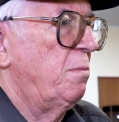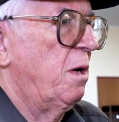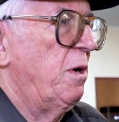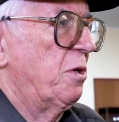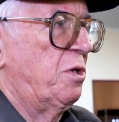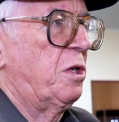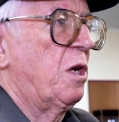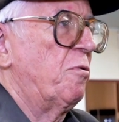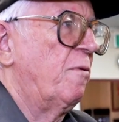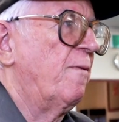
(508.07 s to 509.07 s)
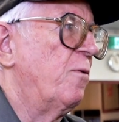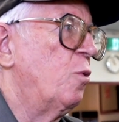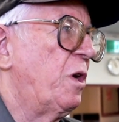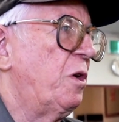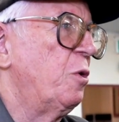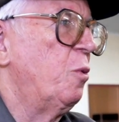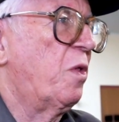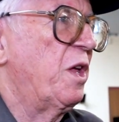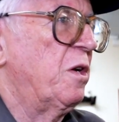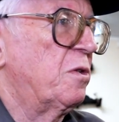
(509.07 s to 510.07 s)
about
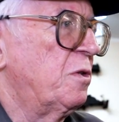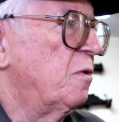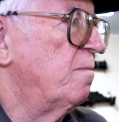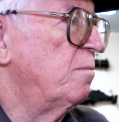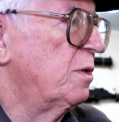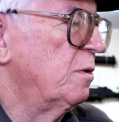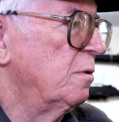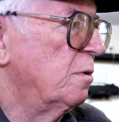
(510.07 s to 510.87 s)
642,000 of them, so